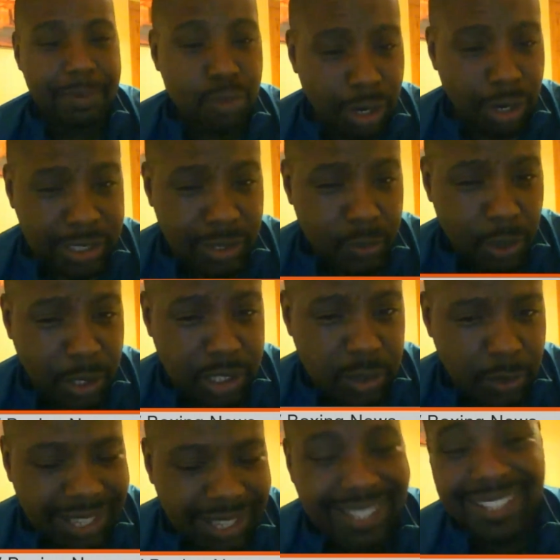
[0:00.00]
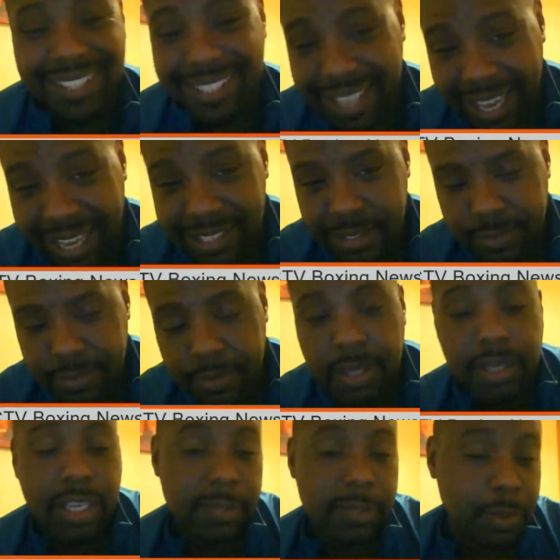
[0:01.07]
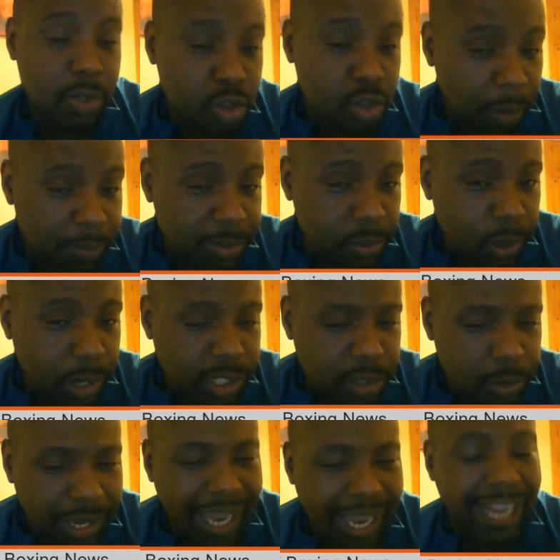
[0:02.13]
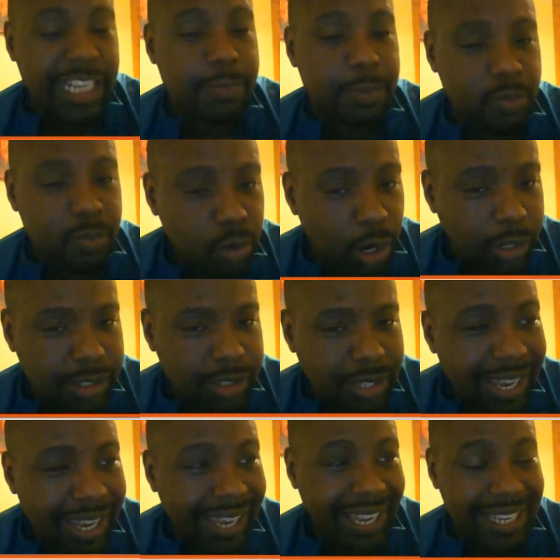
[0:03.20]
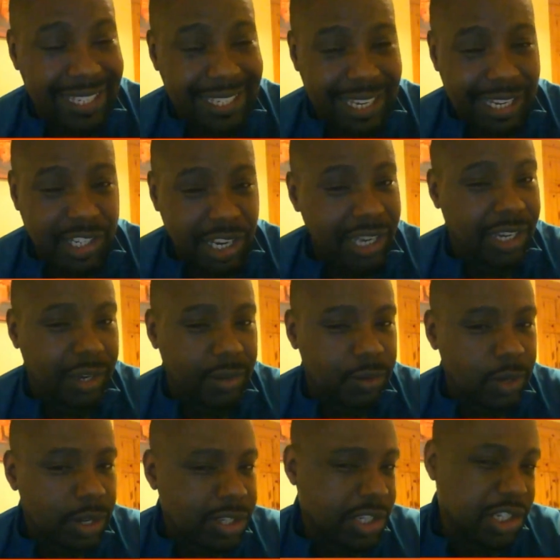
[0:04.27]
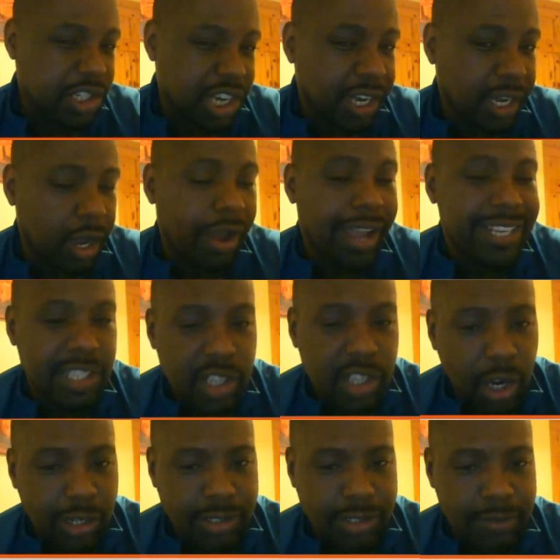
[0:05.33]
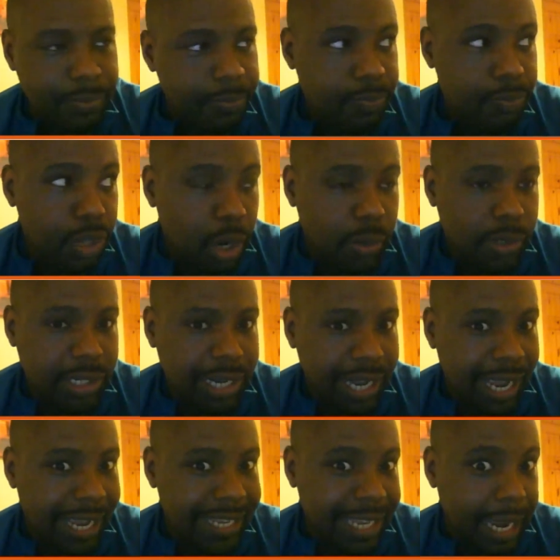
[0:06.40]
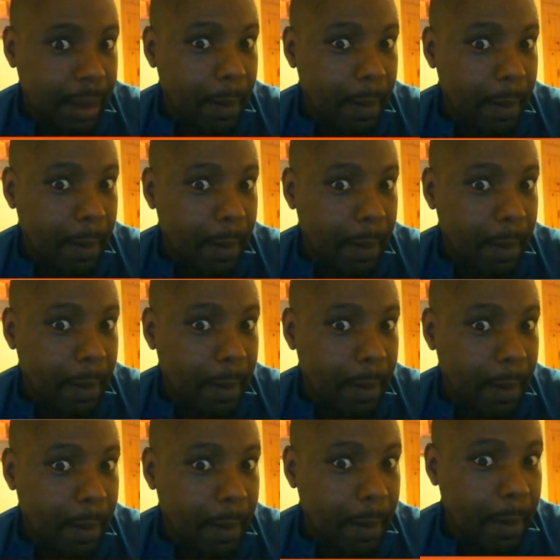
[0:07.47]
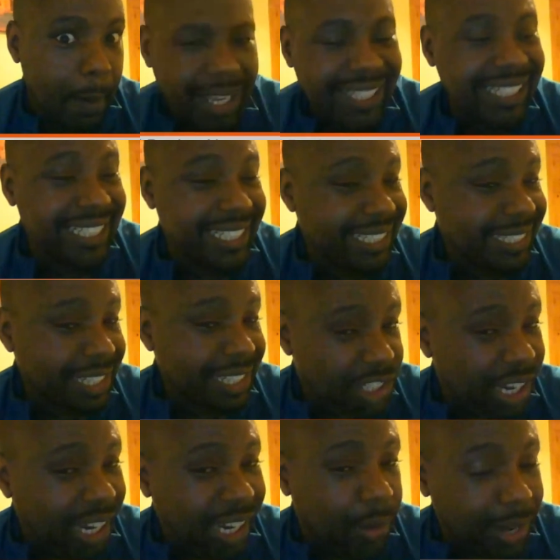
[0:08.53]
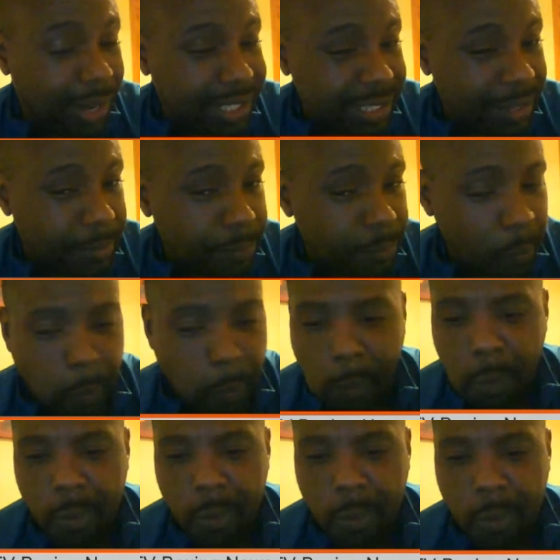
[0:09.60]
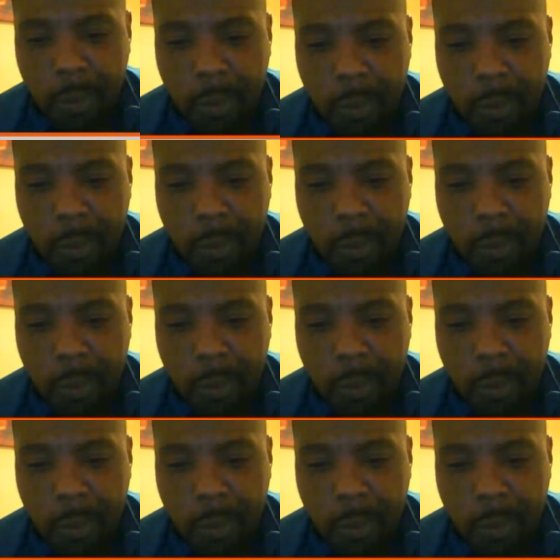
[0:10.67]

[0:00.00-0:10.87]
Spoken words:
Has he been rocked at welterweight? Yes, he's been dropped at welterweight and he's been rocked against Sinchenko. Sinchenko is not noted as a big puncher. This is Sinchenko hitting him.